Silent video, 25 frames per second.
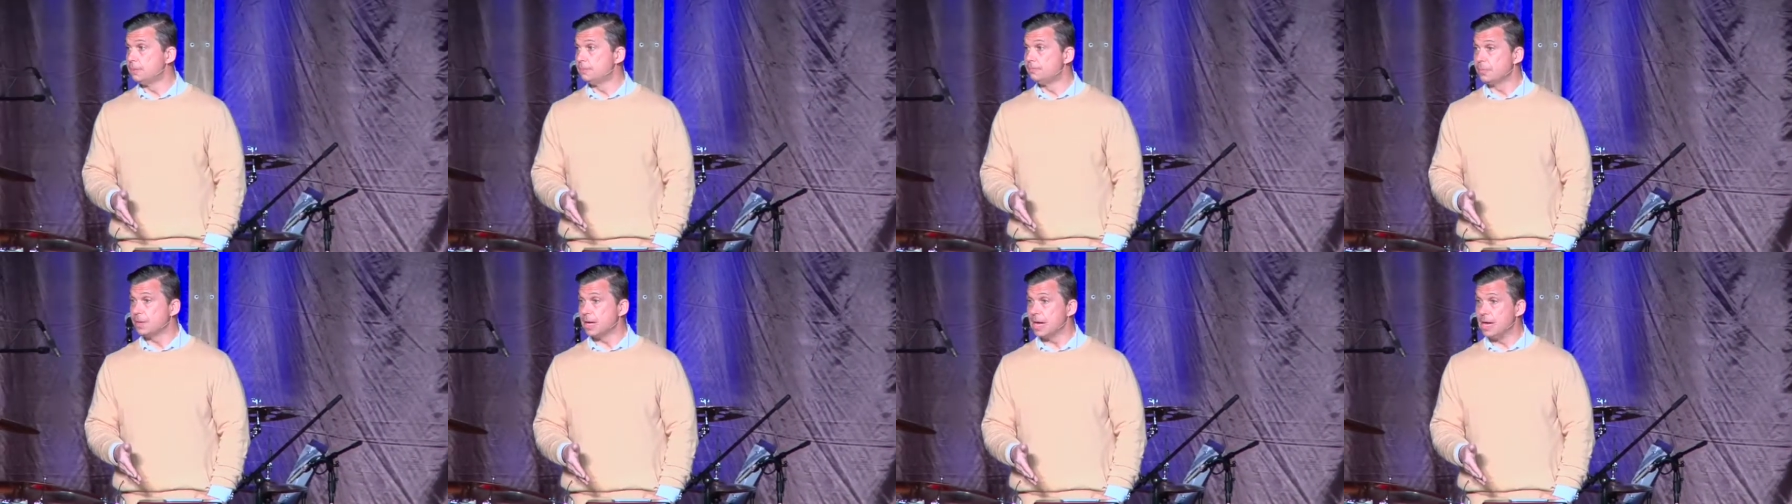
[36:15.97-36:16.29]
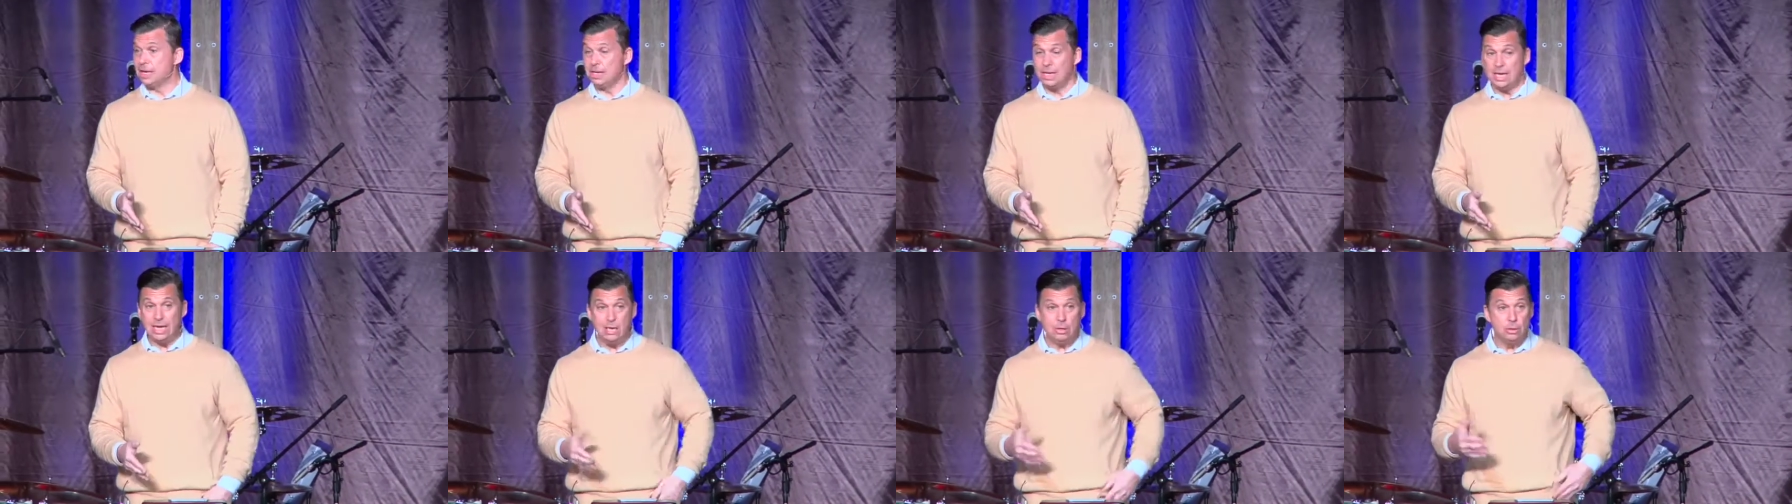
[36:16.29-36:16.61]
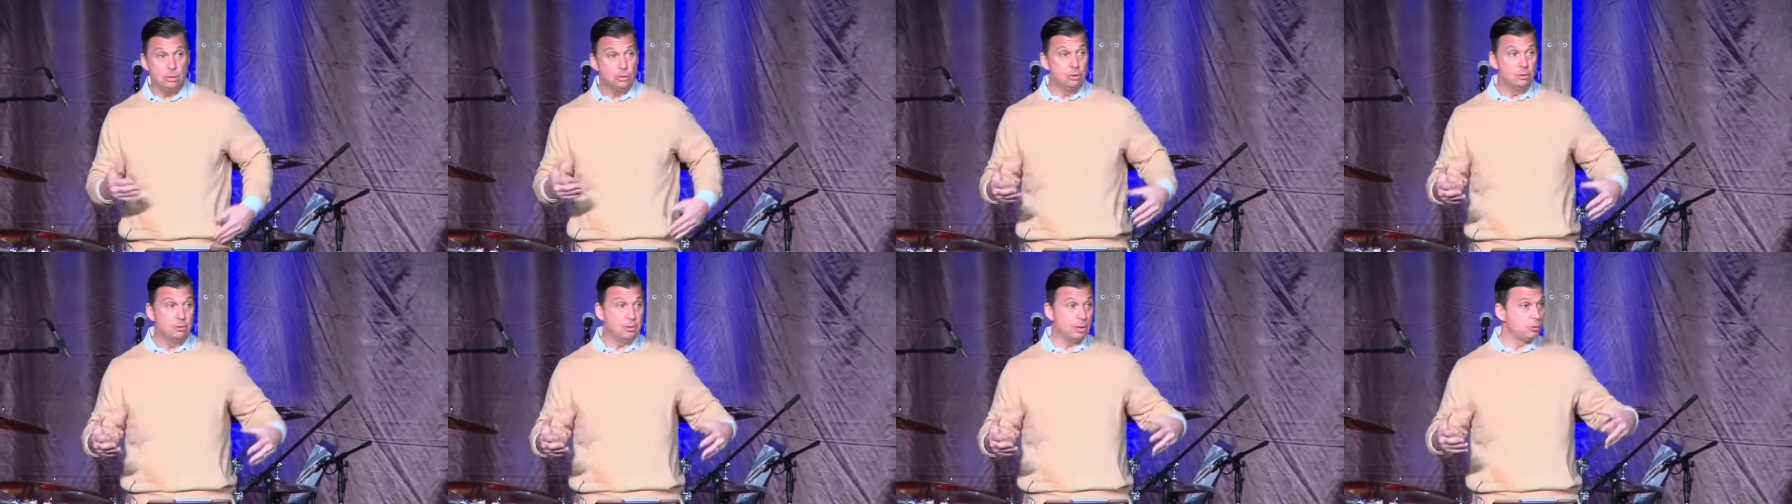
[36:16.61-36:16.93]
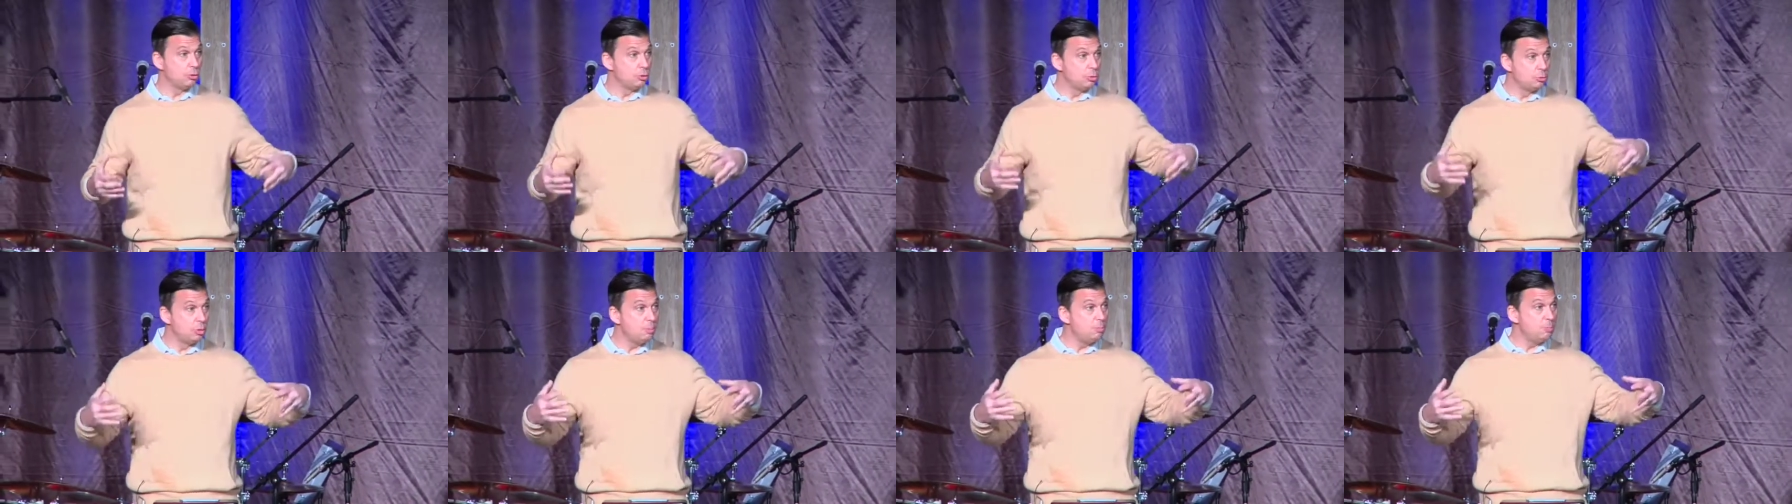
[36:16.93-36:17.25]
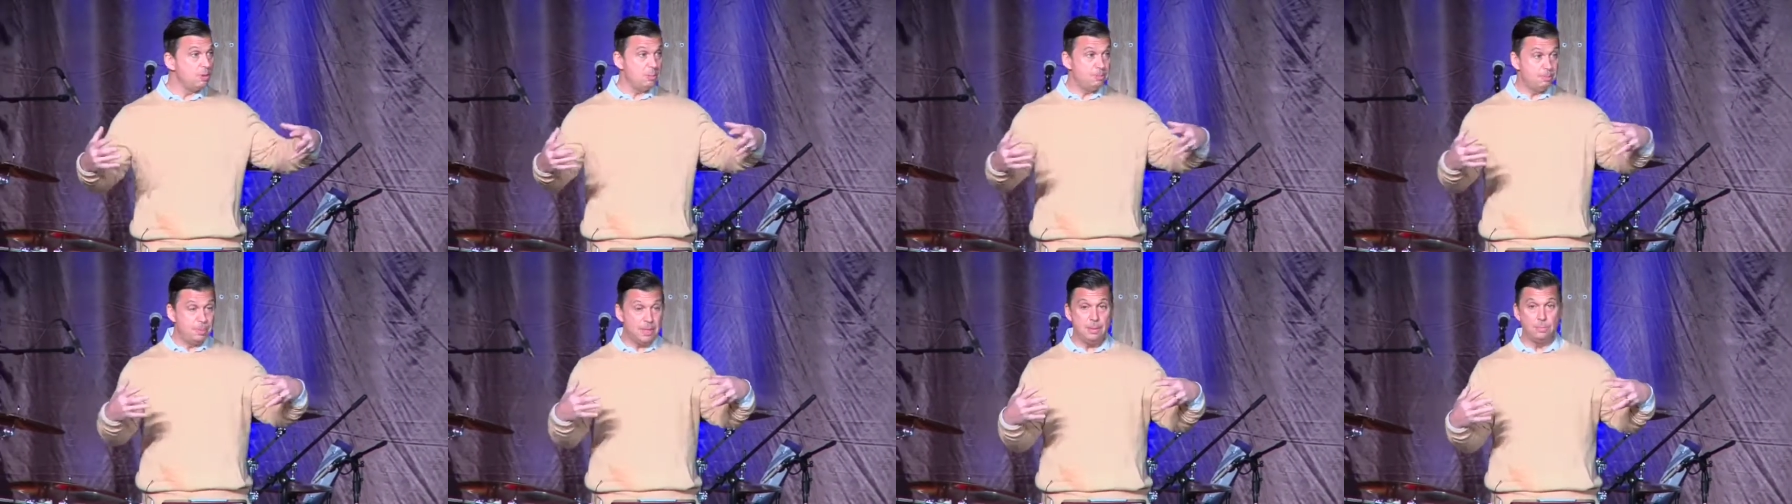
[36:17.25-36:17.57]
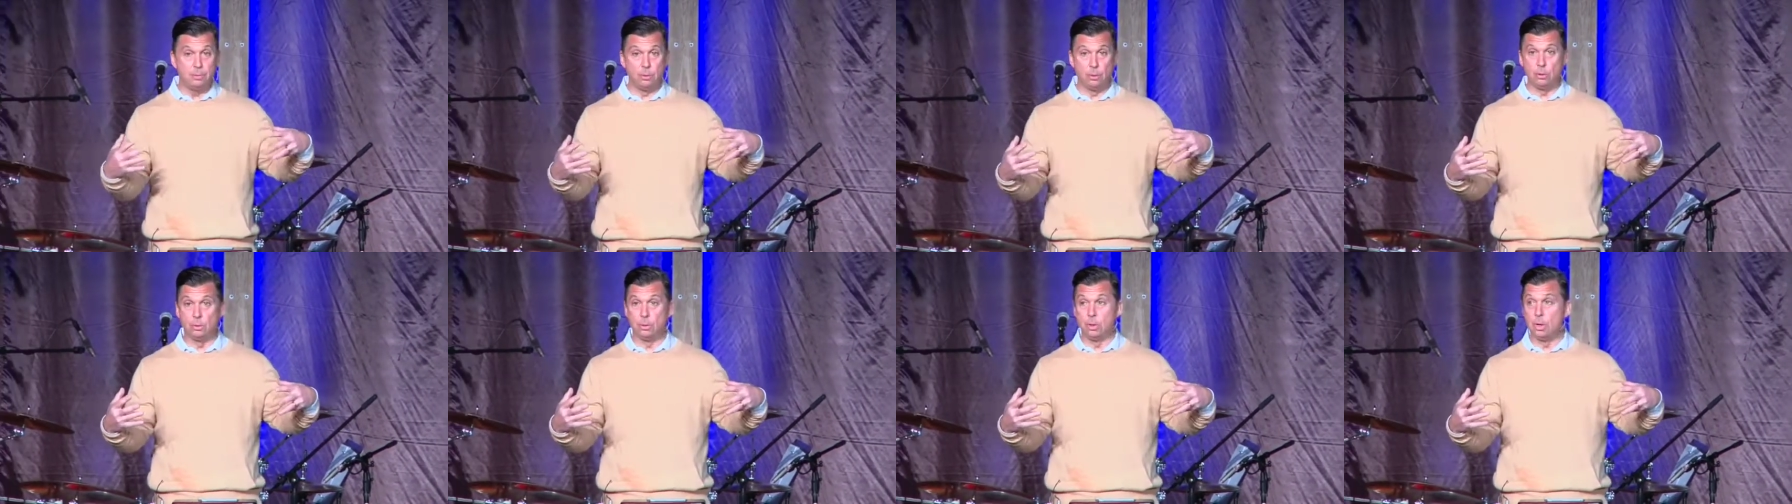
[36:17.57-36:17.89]
And he knew that there would be
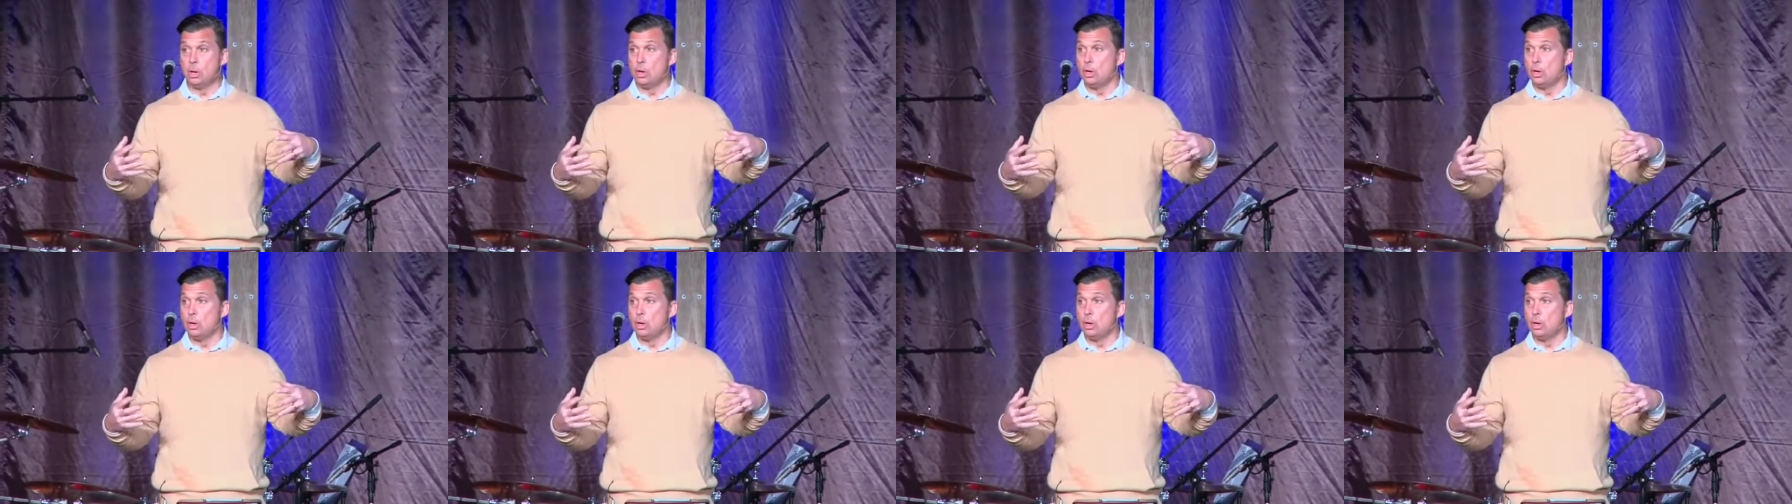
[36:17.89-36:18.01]
people